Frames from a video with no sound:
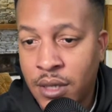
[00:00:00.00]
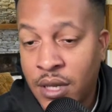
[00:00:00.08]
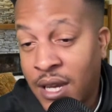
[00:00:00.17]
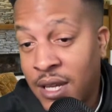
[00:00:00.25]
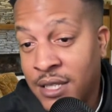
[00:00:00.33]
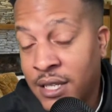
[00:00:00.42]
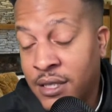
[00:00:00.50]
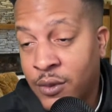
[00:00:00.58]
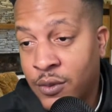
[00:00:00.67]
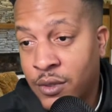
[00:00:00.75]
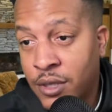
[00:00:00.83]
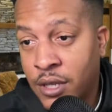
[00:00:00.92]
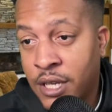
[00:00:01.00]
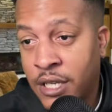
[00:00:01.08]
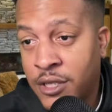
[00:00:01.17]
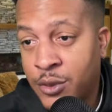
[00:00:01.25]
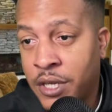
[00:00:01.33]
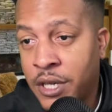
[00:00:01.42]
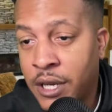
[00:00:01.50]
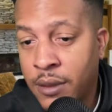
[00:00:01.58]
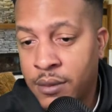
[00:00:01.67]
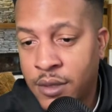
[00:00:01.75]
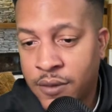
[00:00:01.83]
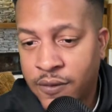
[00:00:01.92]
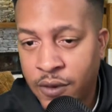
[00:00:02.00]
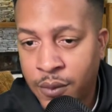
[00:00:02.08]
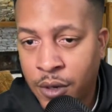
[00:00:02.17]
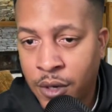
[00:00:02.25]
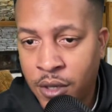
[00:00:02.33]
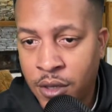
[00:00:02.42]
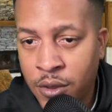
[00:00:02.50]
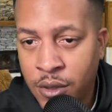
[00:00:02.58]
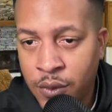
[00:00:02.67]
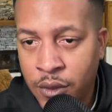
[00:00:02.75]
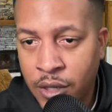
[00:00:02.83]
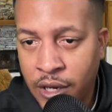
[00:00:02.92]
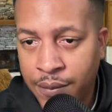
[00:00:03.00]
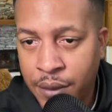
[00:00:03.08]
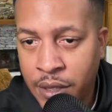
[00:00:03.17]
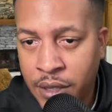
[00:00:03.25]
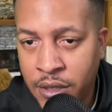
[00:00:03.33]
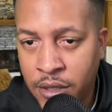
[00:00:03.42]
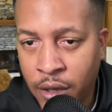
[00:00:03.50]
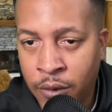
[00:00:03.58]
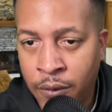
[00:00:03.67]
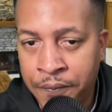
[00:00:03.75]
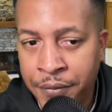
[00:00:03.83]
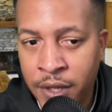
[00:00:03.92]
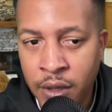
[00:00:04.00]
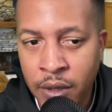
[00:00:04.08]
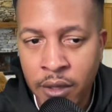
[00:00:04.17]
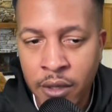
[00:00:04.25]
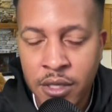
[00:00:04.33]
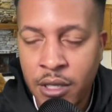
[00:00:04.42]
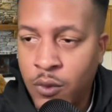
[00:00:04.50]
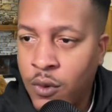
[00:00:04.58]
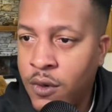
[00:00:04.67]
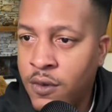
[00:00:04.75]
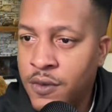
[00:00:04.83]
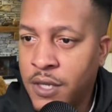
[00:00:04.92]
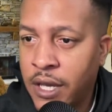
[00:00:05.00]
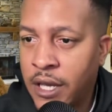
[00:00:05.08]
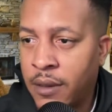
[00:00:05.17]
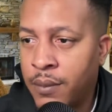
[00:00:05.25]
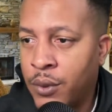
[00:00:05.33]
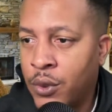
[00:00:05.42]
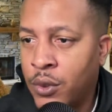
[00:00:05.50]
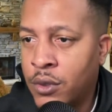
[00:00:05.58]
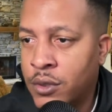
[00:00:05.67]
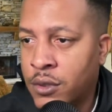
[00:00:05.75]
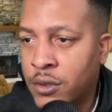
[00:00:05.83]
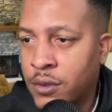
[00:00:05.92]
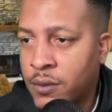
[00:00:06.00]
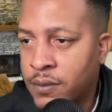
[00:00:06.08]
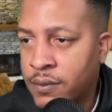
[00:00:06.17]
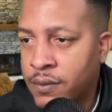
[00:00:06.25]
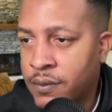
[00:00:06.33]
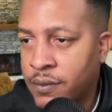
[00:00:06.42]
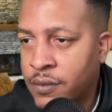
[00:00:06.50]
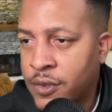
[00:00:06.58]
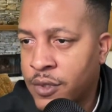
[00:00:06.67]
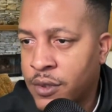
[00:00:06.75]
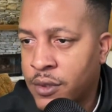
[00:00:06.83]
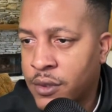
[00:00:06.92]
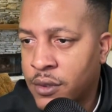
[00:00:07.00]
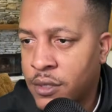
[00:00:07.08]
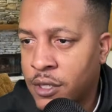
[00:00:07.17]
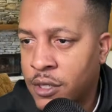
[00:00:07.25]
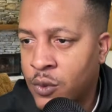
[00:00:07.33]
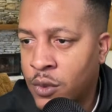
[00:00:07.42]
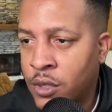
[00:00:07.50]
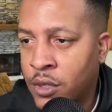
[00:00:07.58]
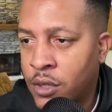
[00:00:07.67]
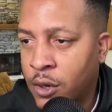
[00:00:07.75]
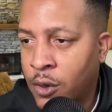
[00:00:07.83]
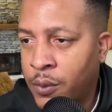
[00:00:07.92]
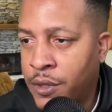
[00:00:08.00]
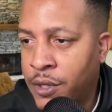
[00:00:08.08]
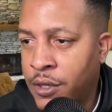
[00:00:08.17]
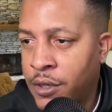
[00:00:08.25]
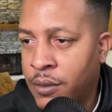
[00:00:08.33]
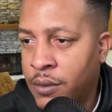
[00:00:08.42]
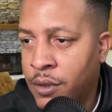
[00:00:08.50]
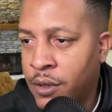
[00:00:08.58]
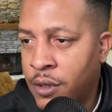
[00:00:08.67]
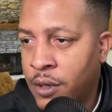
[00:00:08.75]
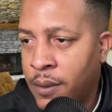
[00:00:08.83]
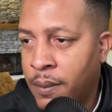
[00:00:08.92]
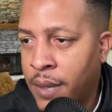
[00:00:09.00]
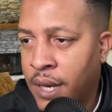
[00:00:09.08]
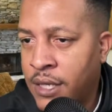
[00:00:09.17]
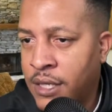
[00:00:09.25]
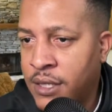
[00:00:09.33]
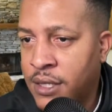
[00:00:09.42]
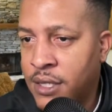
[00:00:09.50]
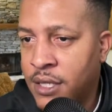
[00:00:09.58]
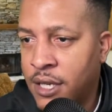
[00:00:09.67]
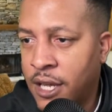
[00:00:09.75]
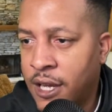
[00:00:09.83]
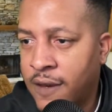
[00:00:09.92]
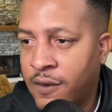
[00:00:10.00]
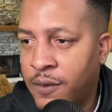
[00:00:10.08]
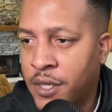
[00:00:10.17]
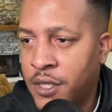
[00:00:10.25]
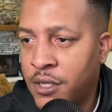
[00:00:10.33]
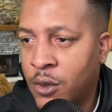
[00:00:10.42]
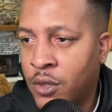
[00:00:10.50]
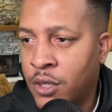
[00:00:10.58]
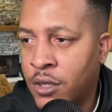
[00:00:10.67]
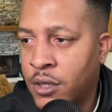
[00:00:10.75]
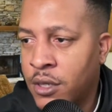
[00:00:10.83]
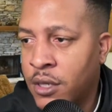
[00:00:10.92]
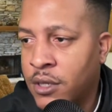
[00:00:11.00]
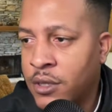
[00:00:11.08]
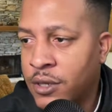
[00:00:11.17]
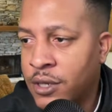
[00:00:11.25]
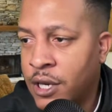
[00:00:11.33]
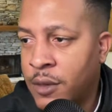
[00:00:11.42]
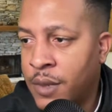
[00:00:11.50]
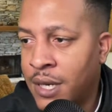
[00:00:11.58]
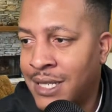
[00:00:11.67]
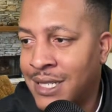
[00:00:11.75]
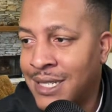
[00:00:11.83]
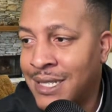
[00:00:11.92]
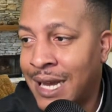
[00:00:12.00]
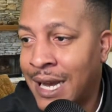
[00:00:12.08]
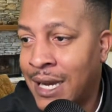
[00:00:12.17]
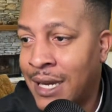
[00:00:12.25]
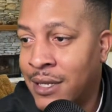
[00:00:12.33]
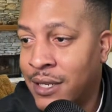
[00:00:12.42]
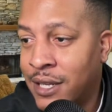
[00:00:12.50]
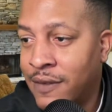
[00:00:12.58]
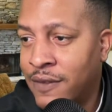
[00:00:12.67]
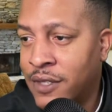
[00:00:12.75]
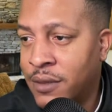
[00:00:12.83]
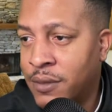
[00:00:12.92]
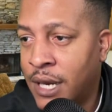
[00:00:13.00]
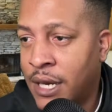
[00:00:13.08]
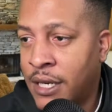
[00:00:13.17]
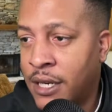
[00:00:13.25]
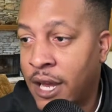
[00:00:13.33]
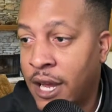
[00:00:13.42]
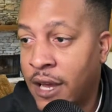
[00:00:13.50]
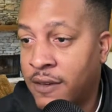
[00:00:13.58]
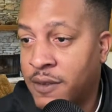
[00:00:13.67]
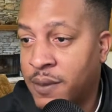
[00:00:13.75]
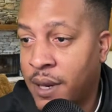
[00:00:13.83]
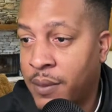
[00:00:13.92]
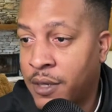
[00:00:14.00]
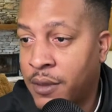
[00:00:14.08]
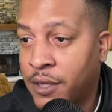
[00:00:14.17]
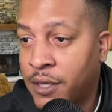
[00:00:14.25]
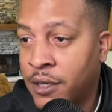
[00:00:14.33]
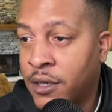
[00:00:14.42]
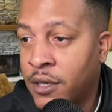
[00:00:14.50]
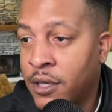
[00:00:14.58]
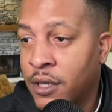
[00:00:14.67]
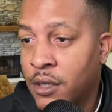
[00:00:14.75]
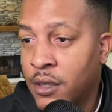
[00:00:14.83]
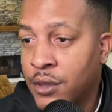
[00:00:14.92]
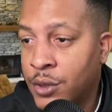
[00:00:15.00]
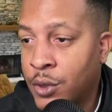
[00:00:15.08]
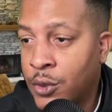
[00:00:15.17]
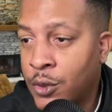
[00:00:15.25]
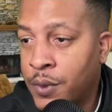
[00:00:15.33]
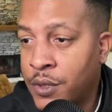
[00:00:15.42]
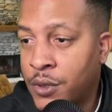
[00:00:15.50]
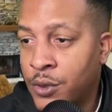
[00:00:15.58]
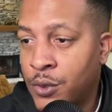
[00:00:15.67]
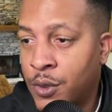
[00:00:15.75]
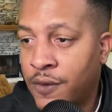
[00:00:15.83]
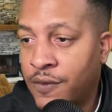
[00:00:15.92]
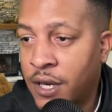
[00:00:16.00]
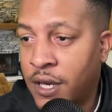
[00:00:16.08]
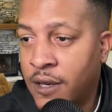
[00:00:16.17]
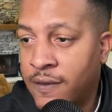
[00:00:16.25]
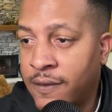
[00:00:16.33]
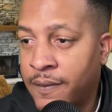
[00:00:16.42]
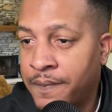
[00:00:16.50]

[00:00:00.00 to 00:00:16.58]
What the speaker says: I think the next three games, football included, will have plays. So T Wolves and Bulls. This one opened up -6.5 for Minnesota. They're now -9, even some 9.5s popping up there. Total open 225.